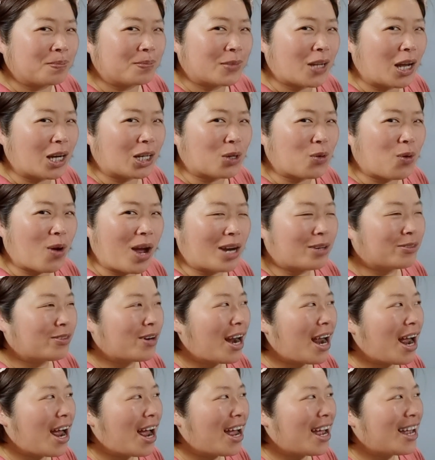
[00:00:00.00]
Not quite
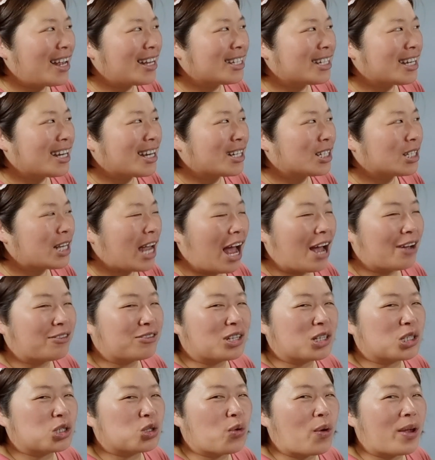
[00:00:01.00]
right.
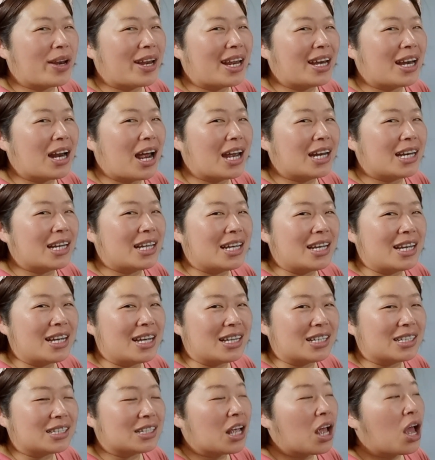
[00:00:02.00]
After 29
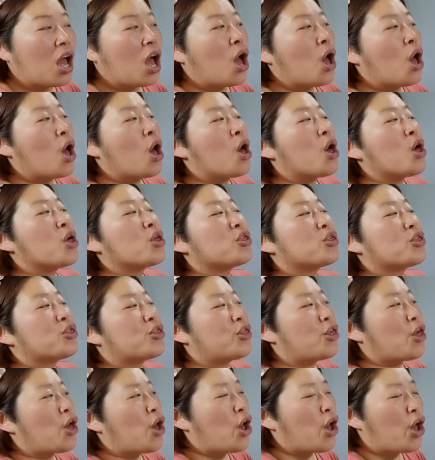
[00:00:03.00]
is
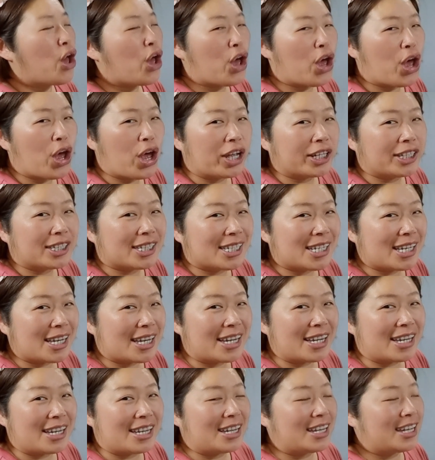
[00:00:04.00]

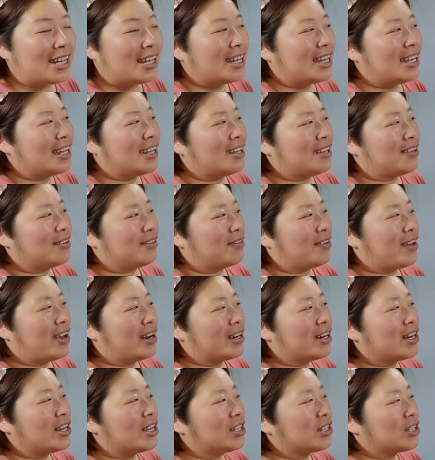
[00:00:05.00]
30.
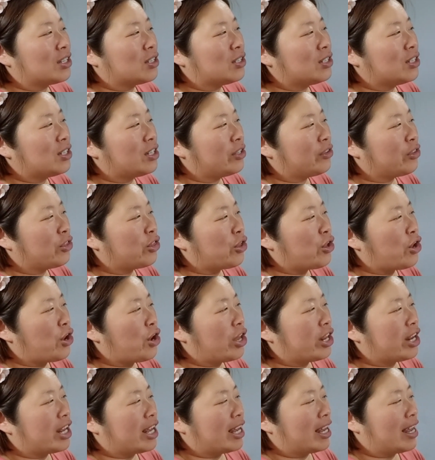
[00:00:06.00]
Very good,
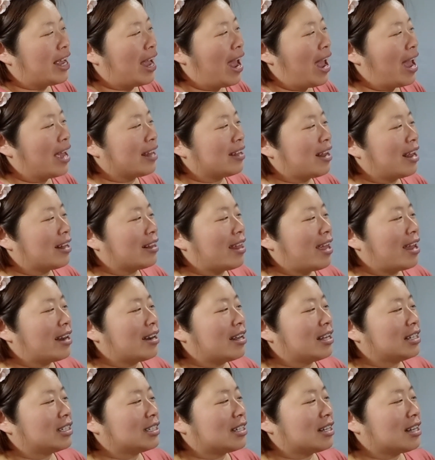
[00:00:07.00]
30. And
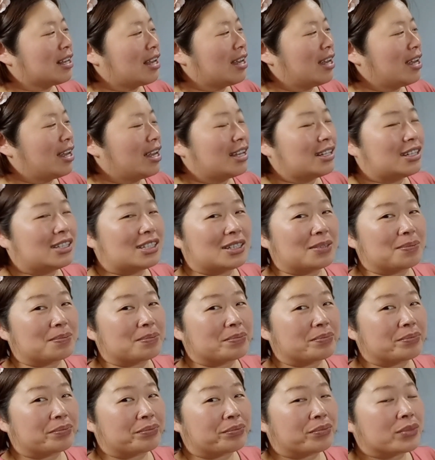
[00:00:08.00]
then it's
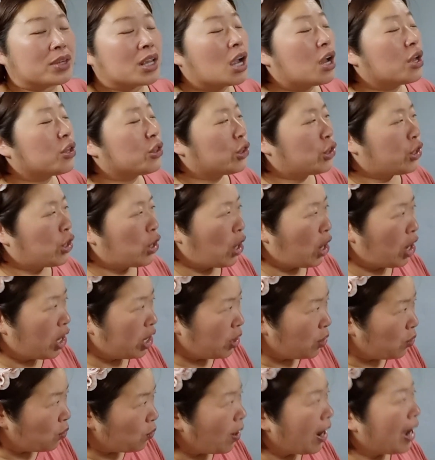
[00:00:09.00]

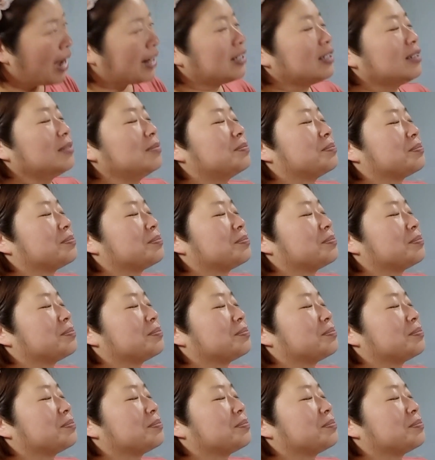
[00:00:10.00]
31,